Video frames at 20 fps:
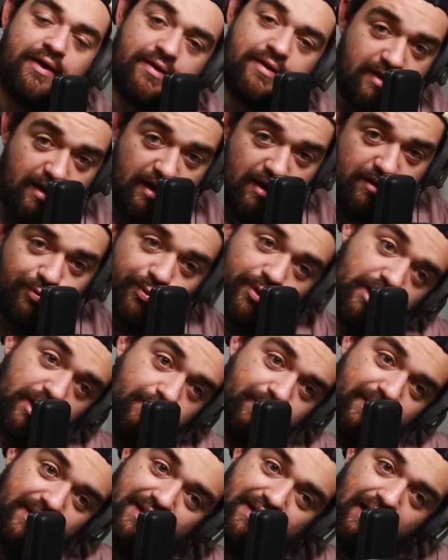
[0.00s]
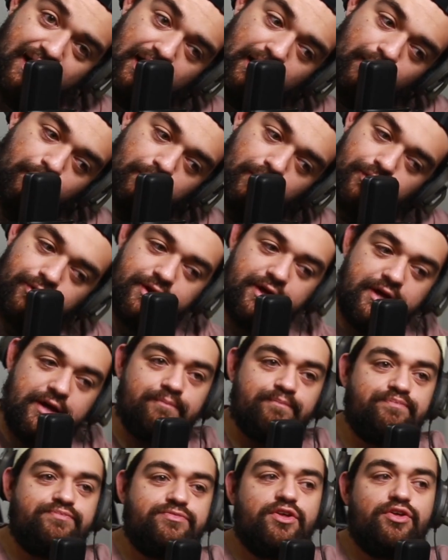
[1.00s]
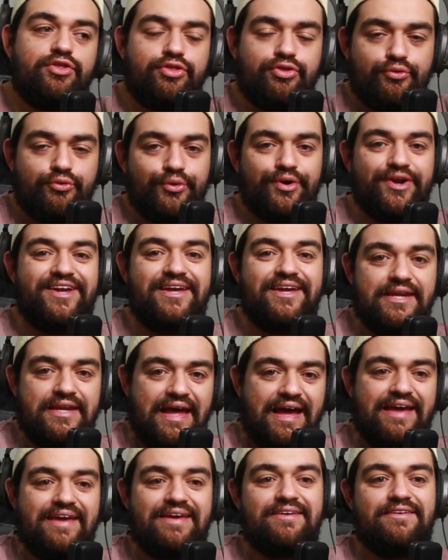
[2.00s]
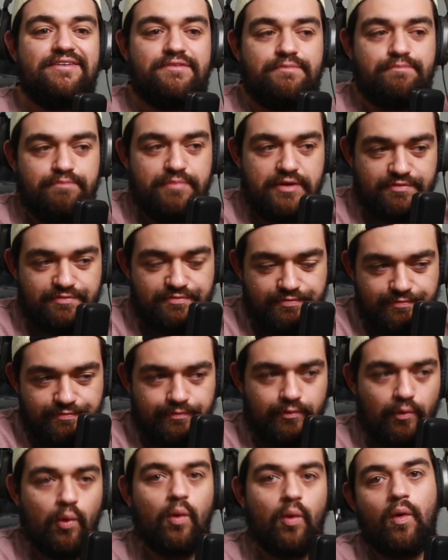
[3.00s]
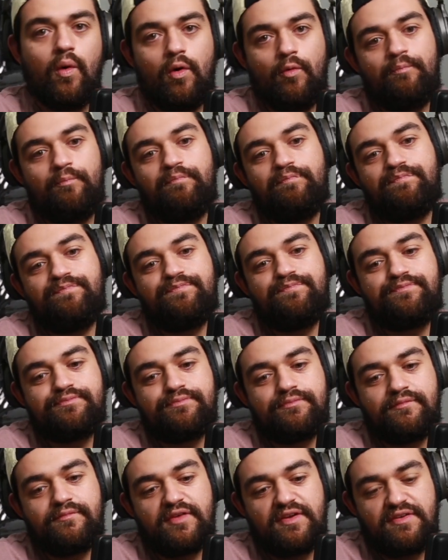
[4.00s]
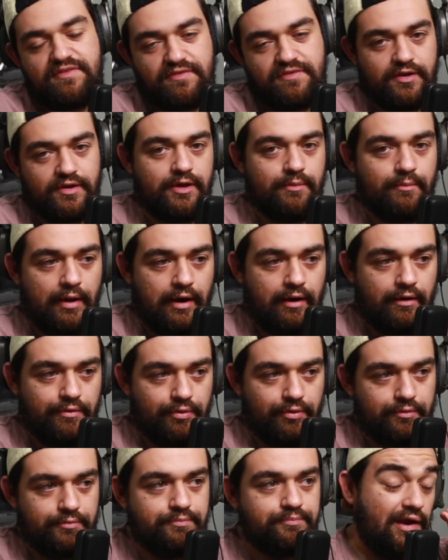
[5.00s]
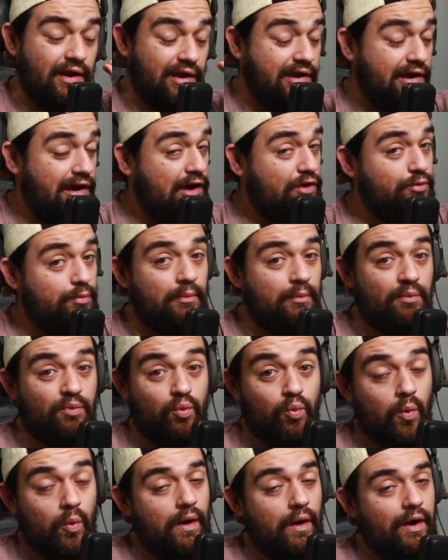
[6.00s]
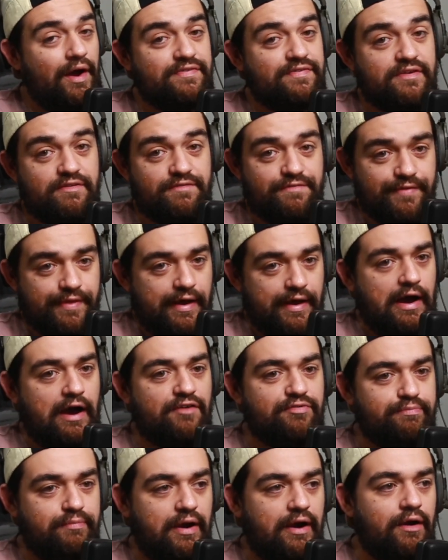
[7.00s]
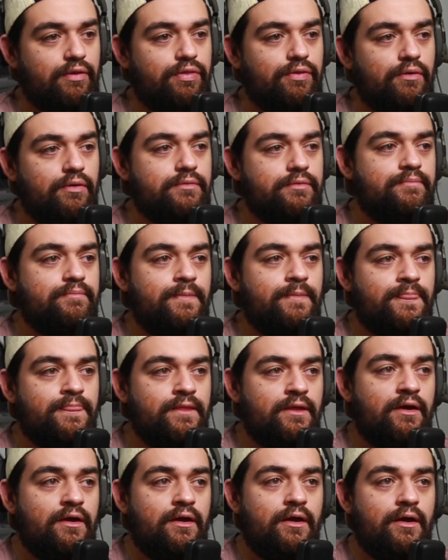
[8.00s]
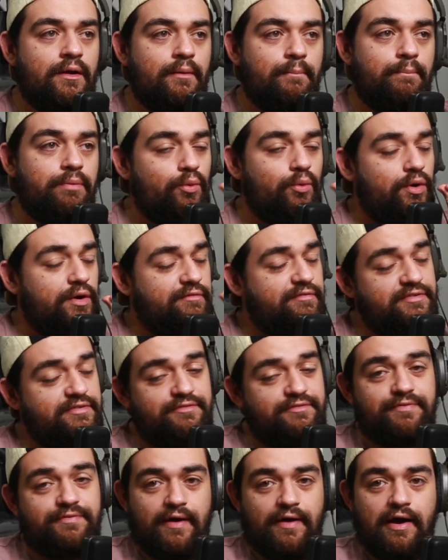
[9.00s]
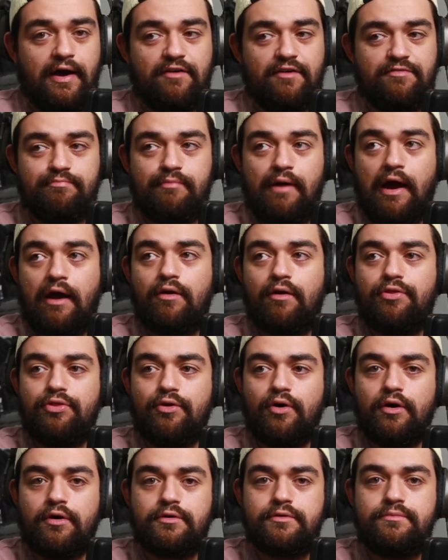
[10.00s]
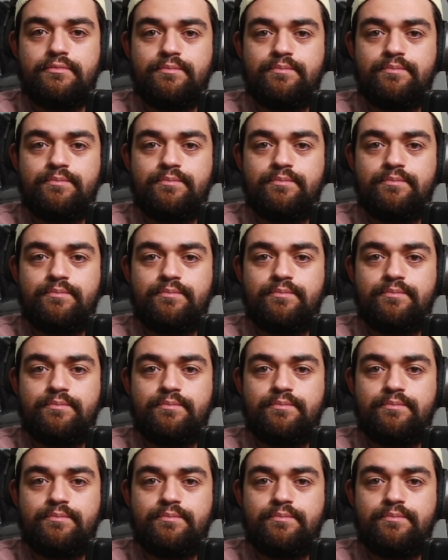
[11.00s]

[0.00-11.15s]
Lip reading: is we're going to be carb loading 3 days before Sydney Marathon. I can't remember what I did for the half marathon, but whatever I did for the half marathon